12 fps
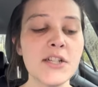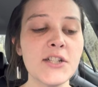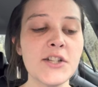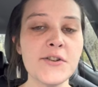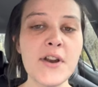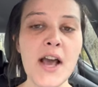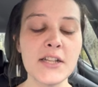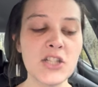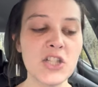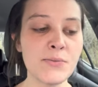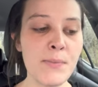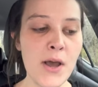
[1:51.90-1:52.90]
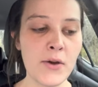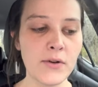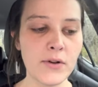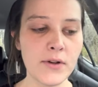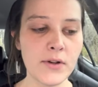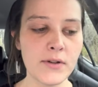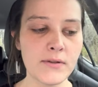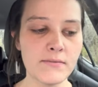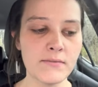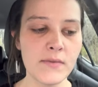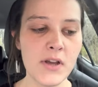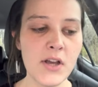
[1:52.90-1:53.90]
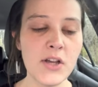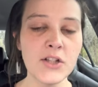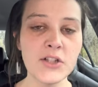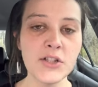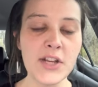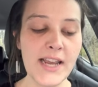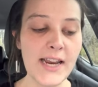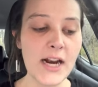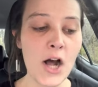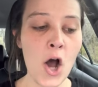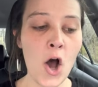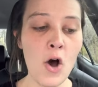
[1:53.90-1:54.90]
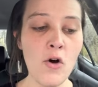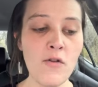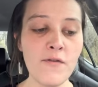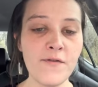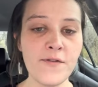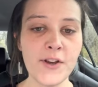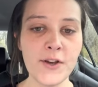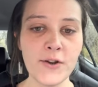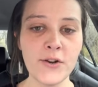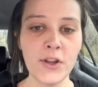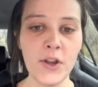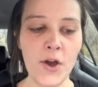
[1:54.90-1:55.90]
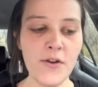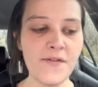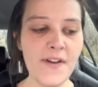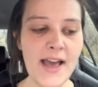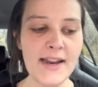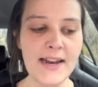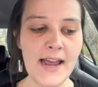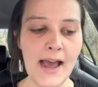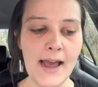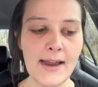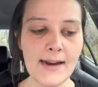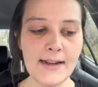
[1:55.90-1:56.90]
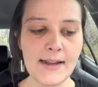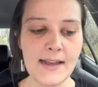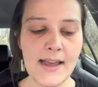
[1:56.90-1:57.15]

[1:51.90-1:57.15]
Do not smoke. Eat a whole food, low fat diet,